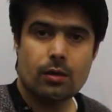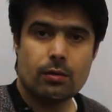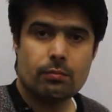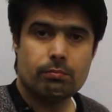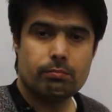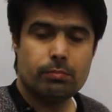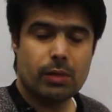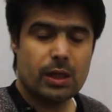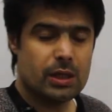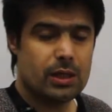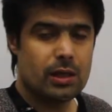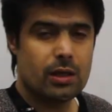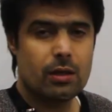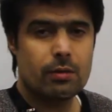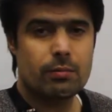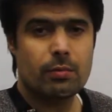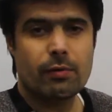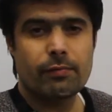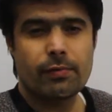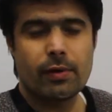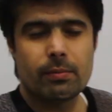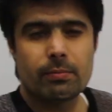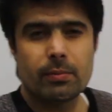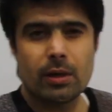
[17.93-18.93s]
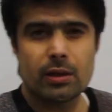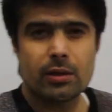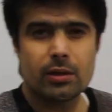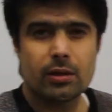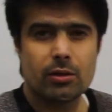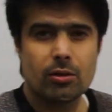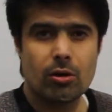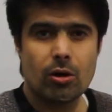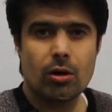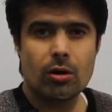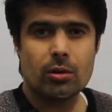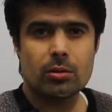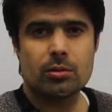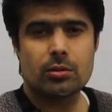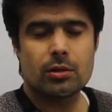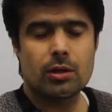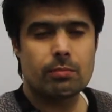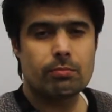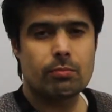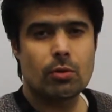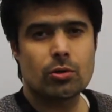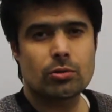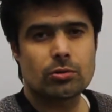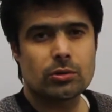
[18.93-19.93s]
By the name of Almighty God, the
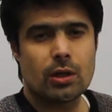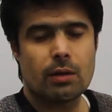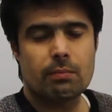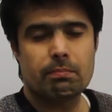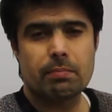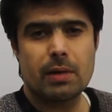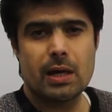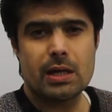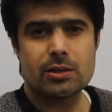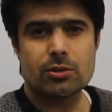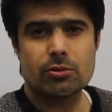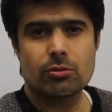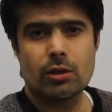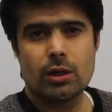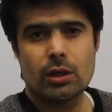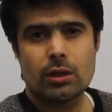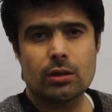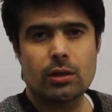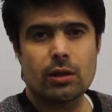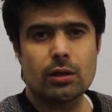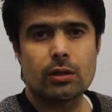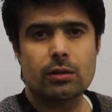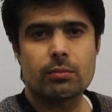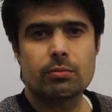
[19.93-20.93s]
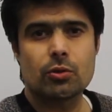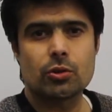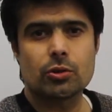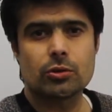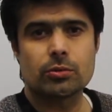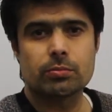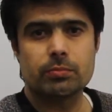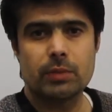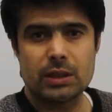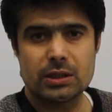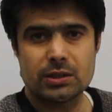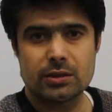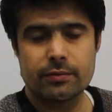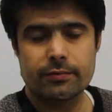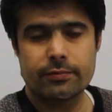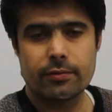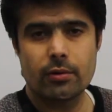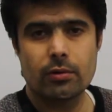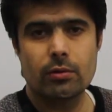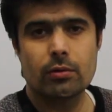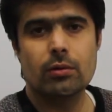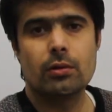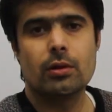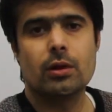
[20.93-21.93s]
most compassionate and the most
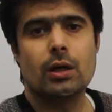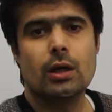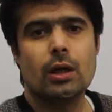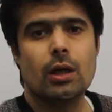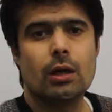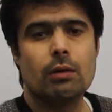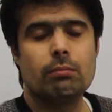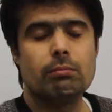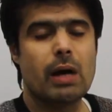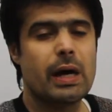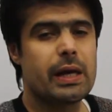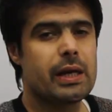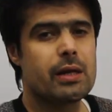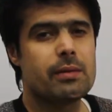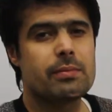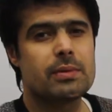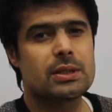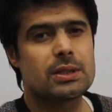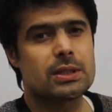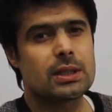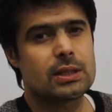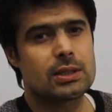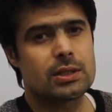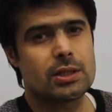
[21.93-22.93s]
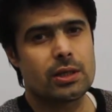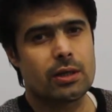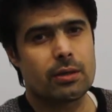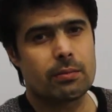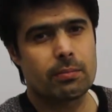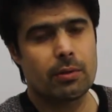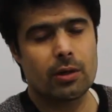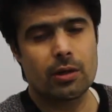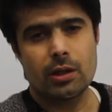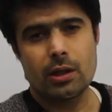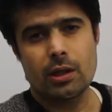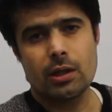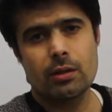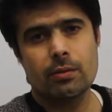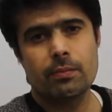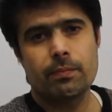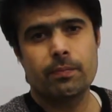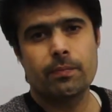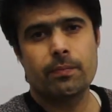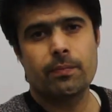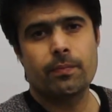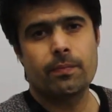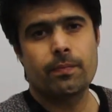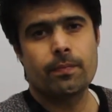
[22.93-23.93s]
merciful, my name is Nasir Ebadi.
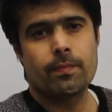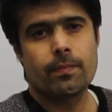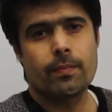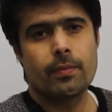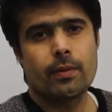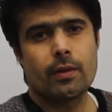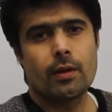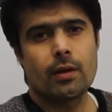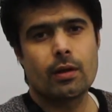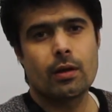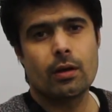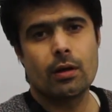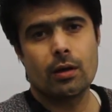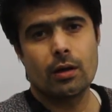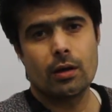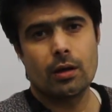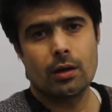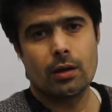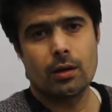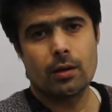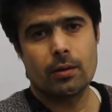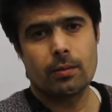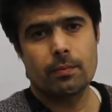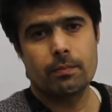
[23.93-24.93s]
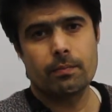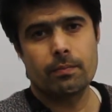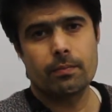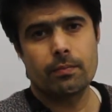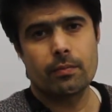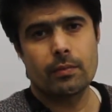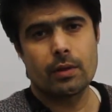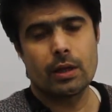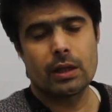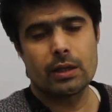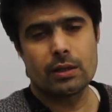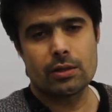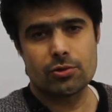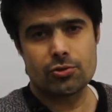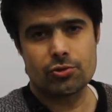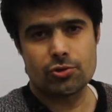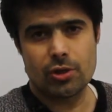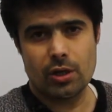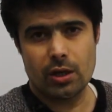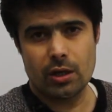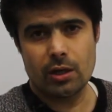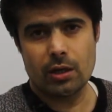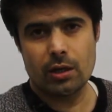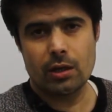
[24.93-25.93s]
In this
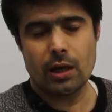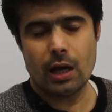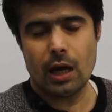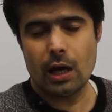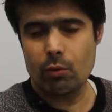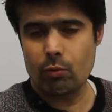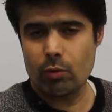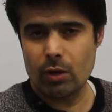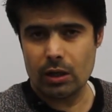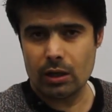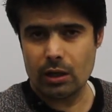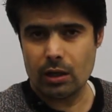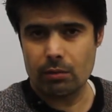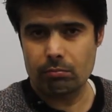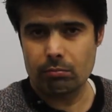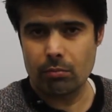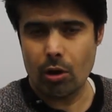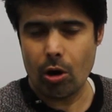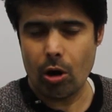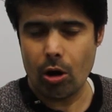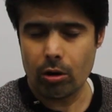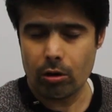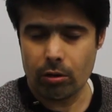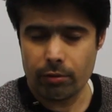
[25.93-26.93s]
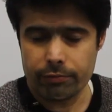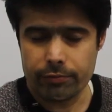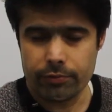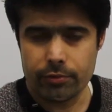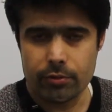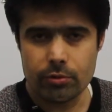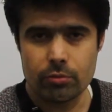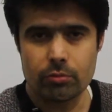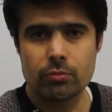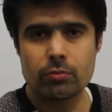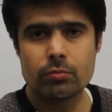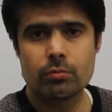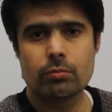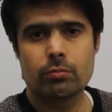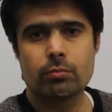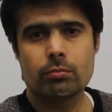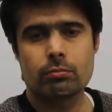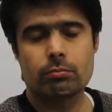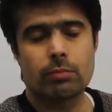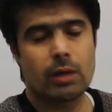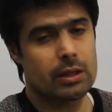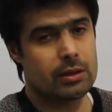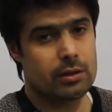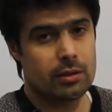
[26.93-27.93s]
channel, I welcome all of you,
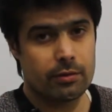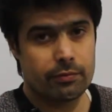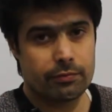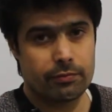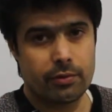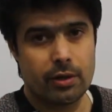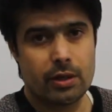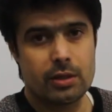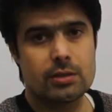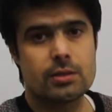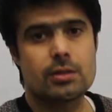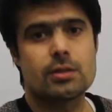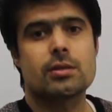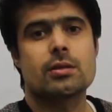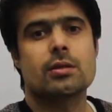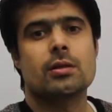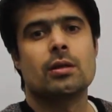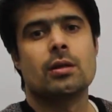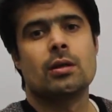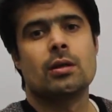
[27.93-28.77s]
my dear friends.